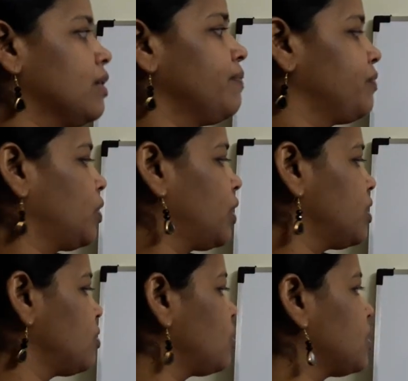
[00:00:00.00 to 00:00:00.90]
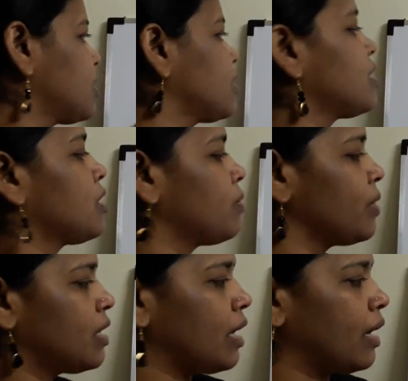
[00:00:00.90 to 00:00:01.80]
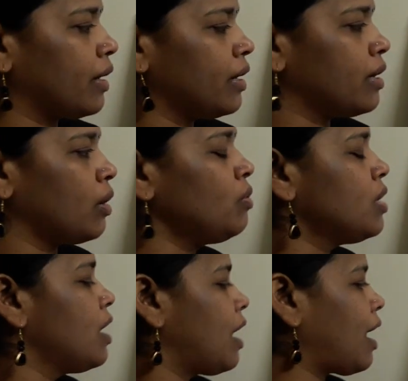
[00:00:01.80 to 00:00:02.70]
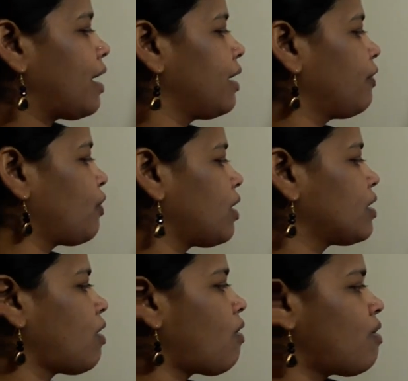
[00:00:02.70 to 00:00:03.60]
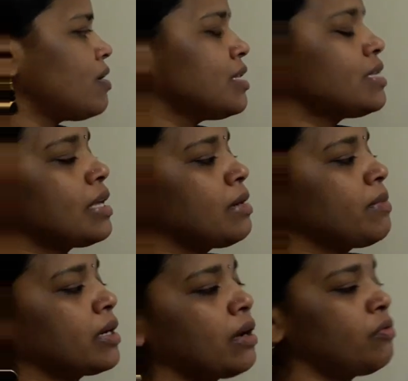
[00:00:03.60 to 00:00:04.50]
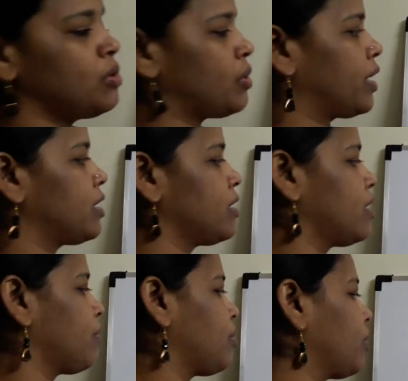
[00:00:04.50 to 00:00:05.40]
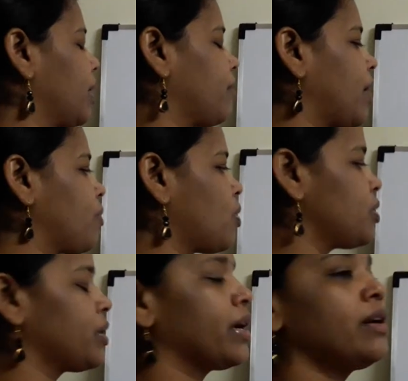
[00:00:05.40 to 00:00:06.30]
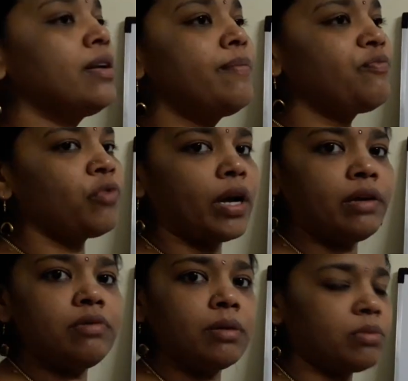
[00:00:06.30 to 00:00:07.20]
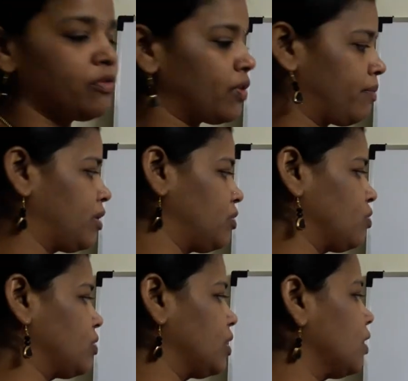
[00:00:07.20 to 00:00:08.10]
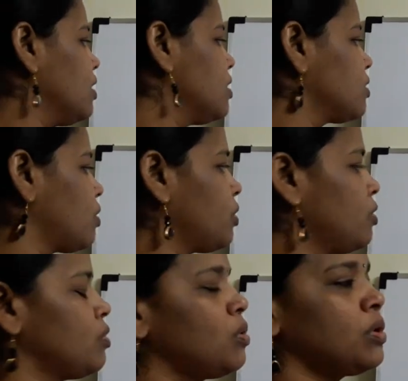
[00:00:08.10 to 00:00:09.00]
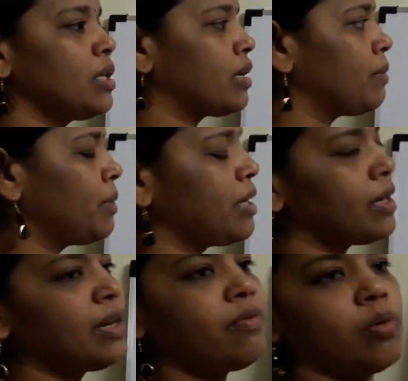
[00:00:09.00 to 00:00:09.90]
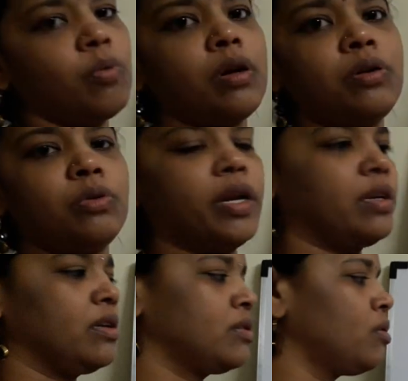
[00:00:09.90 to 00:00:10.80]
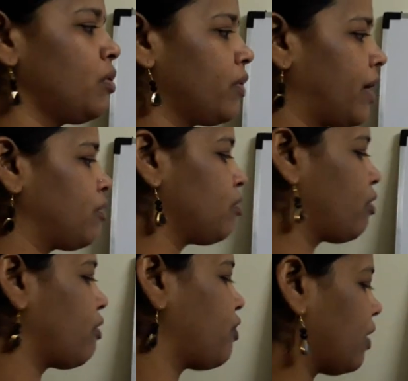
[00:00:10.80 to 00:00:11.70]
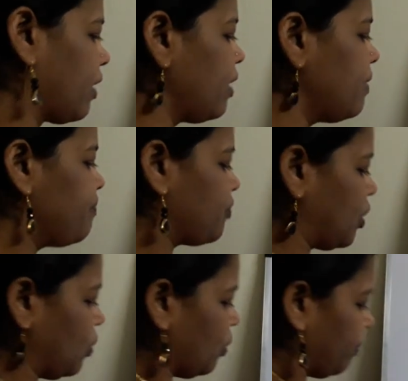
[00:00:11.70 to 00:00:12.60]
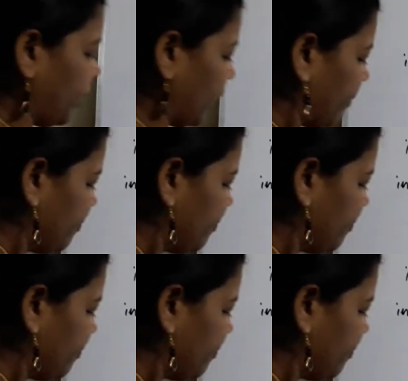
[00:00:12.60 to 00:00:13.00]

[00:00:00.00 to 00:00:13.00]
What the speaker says: to be the array now. And for all this element, how will you write it in a program? I want to get 5 number from the user. So you know that repeatedly we want to get it. So you have to go for a looping. So for